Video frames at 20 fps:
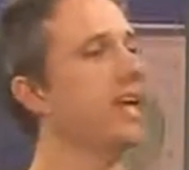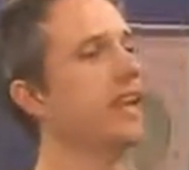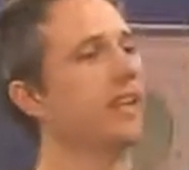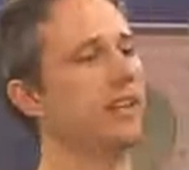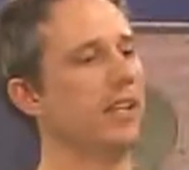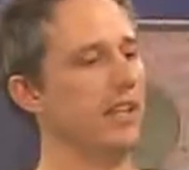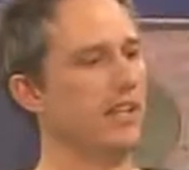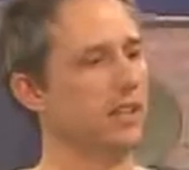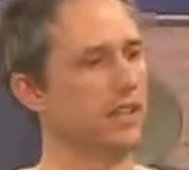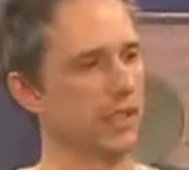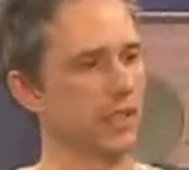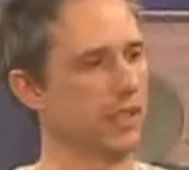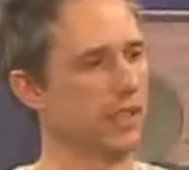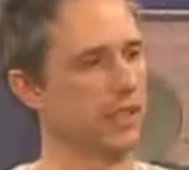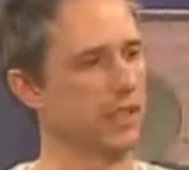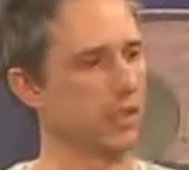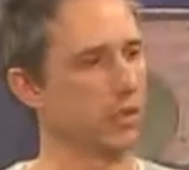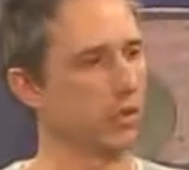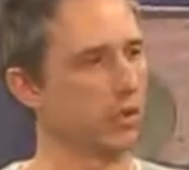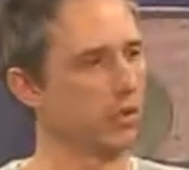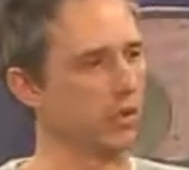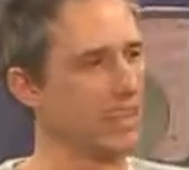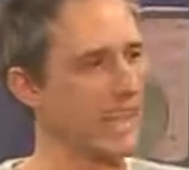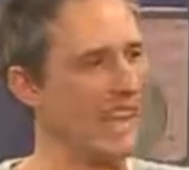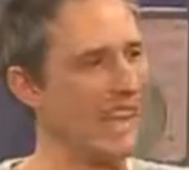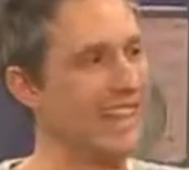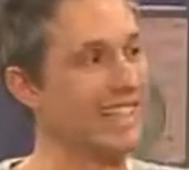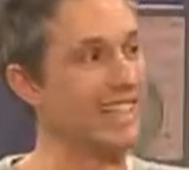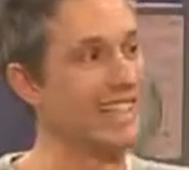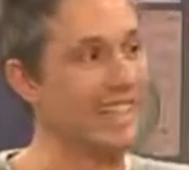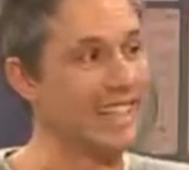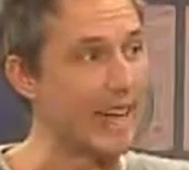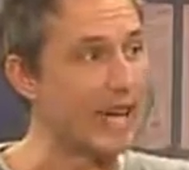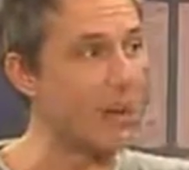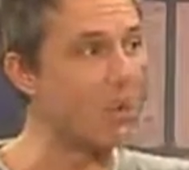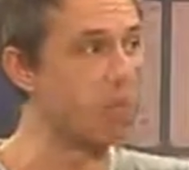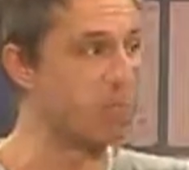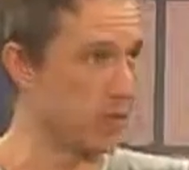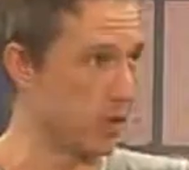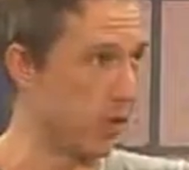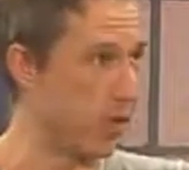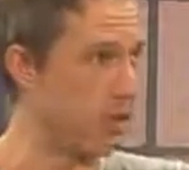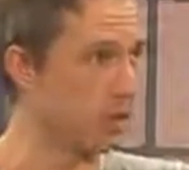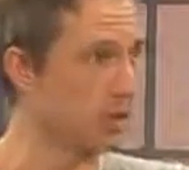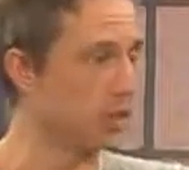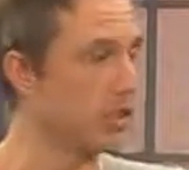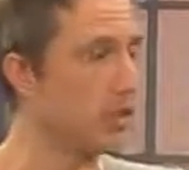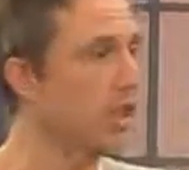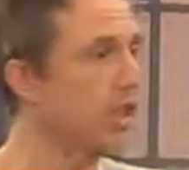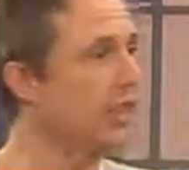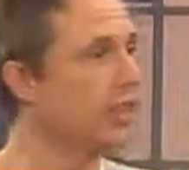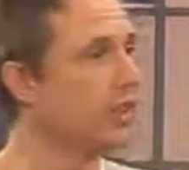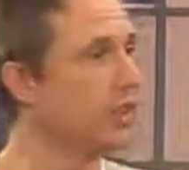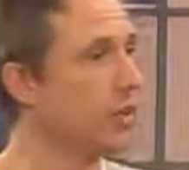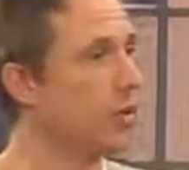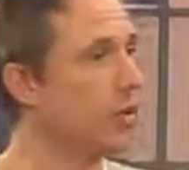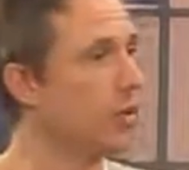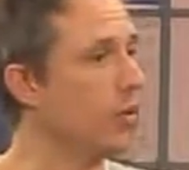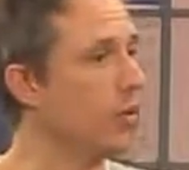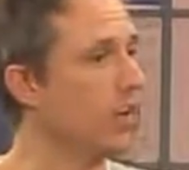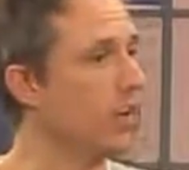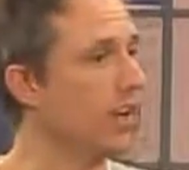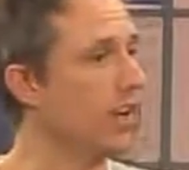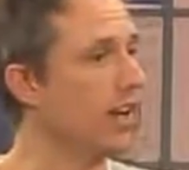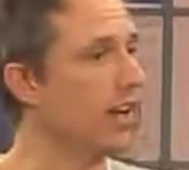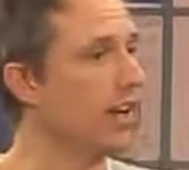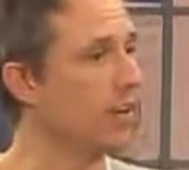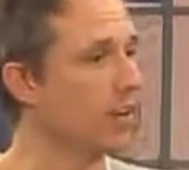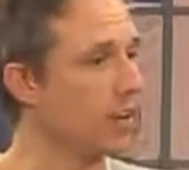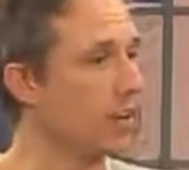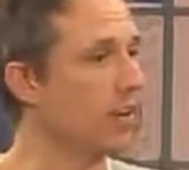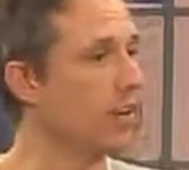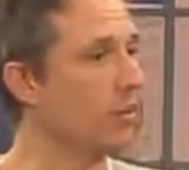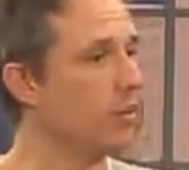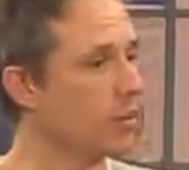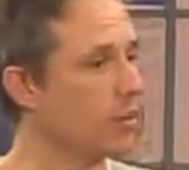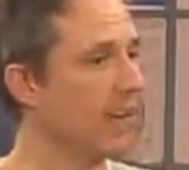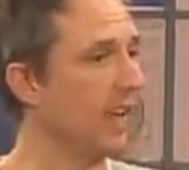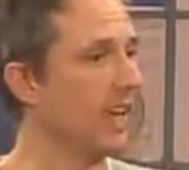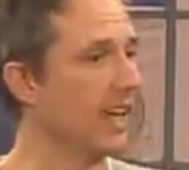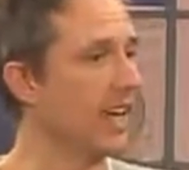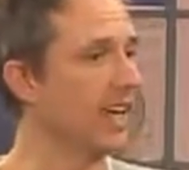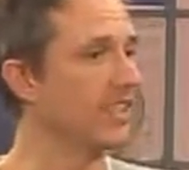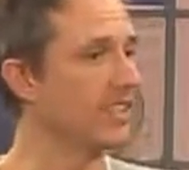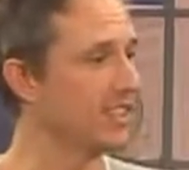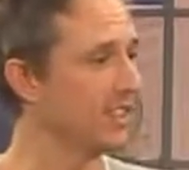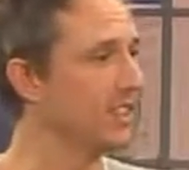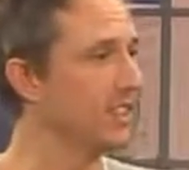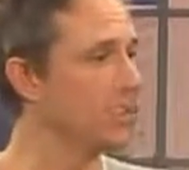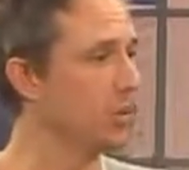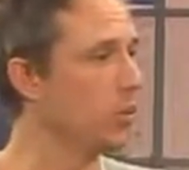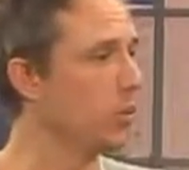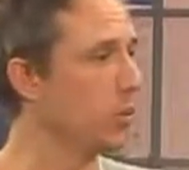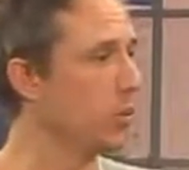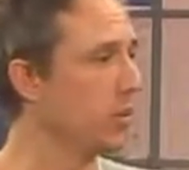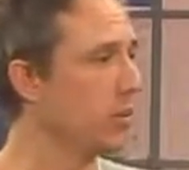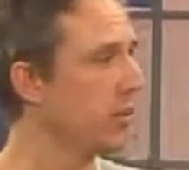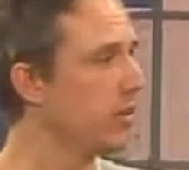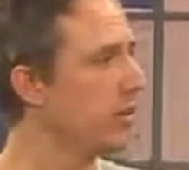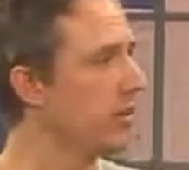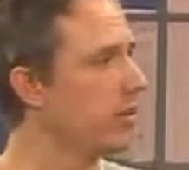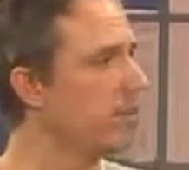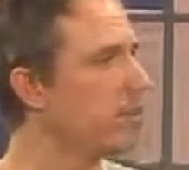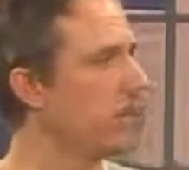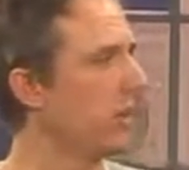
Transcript: It's an old S&M novel. So a lot of the play has to do with